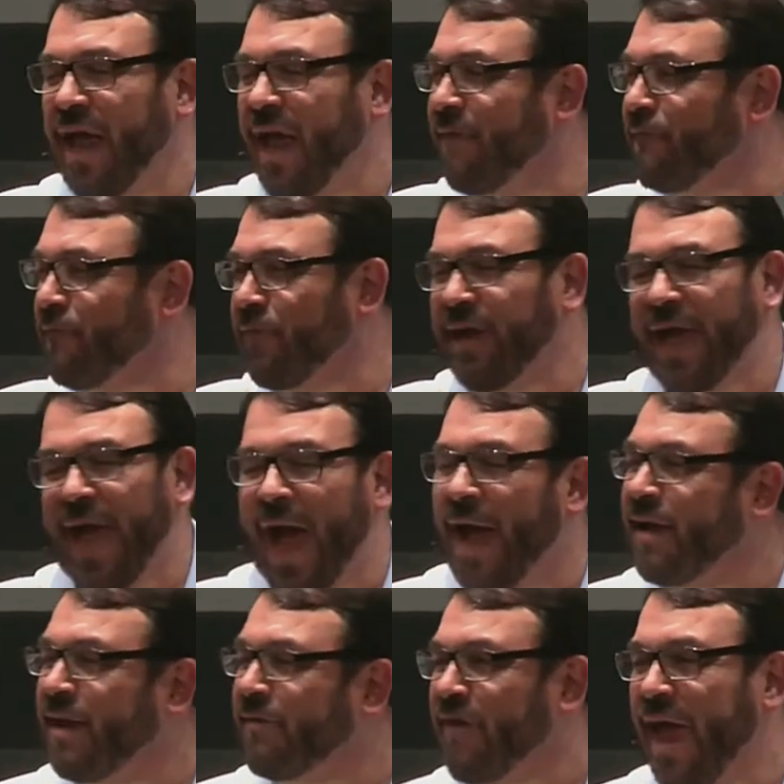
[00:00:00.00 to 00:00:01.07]
every
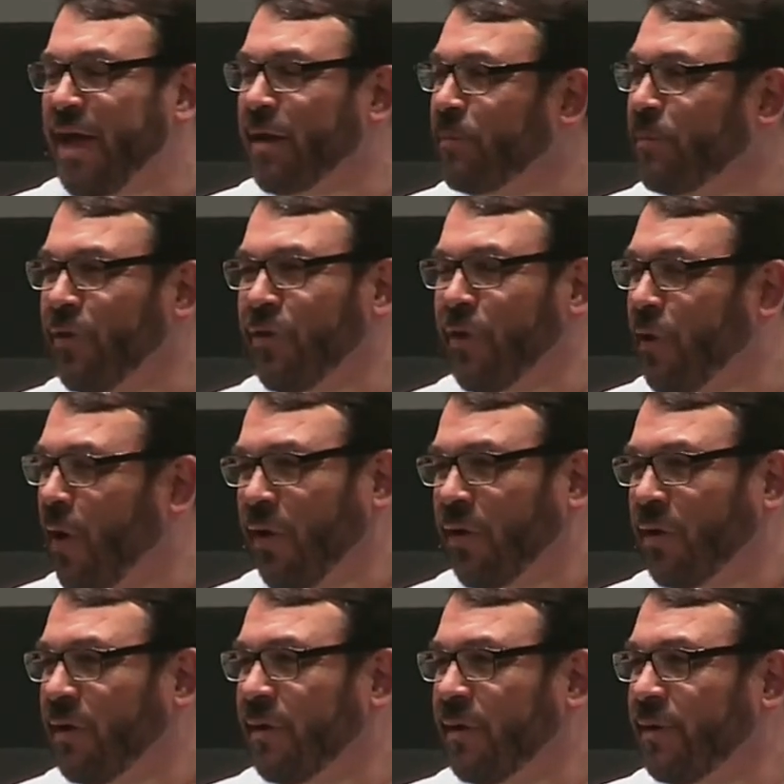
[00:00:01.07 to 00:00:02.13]
kind of animal there are.
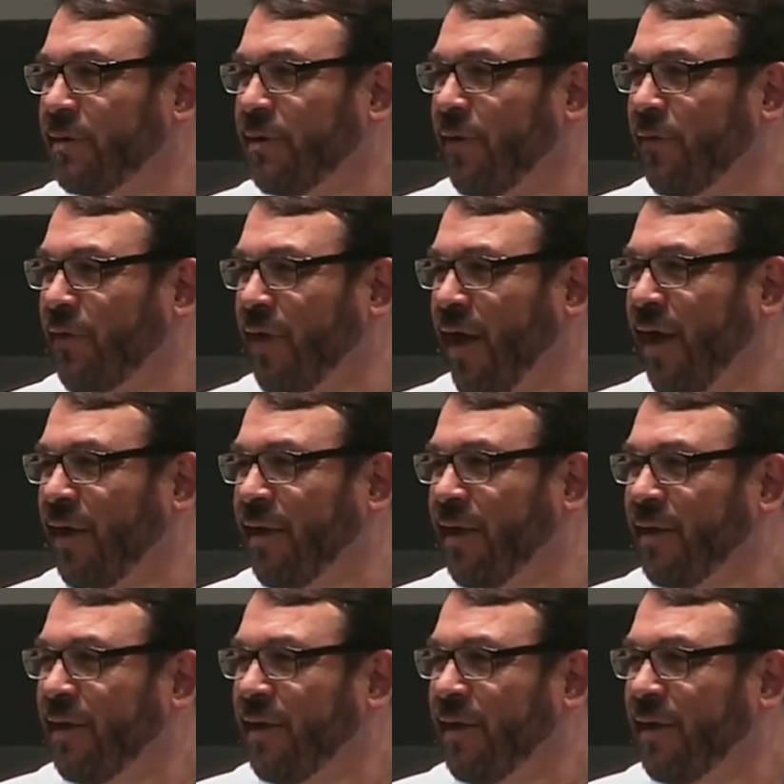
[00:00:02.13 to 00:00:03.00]
Okay?